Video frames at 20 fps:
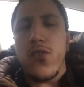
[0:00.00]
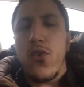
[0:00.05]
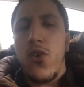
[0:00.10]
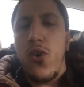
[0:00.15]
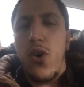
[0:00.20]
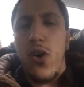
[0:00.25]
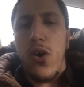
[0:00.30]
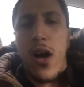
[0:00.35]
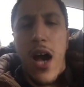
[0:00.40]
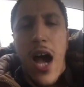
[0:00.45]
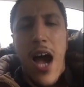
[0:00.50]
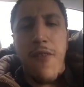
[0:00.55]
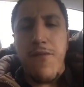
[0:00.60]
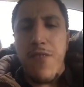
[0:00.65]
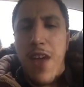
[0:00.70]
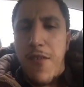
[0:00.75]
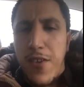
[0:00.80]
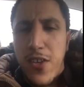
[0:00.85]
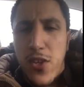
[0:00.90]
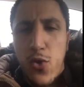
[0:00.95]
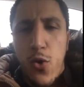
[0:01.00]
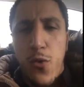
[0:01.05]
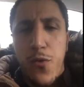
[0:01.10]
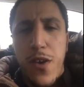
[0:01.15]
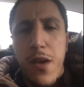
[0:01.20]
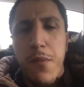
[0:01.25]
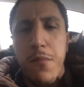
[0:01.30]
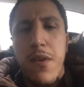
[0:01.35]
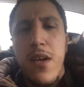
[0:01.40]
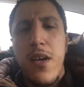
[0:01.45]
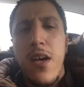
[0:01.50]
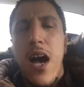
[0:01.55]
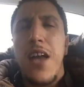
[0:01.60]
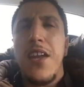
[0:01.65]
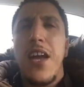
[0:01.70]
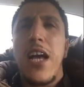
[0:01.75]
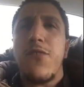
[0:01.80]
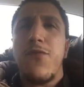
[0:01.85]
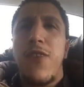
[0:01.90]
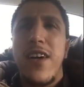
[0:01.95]
so I have nothing to do with him,
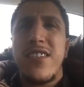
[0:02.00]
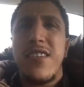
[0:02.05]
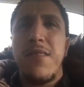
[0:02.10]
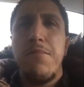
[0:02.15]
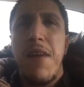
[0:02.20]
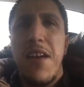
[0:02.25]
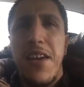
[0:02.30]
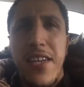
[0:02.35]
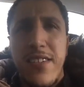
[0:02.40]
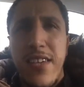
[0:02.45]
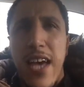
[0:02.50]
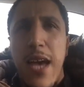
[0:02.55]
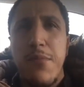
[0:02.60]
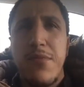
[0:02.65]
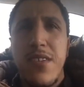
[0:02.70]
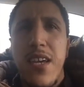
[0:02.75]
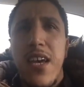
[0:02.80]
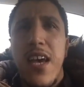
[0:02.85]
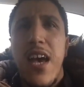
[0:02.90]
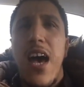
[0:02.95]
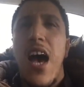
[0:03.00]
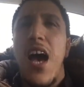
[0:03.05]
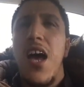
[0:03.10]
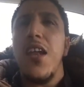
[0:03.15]
and I advise him many times,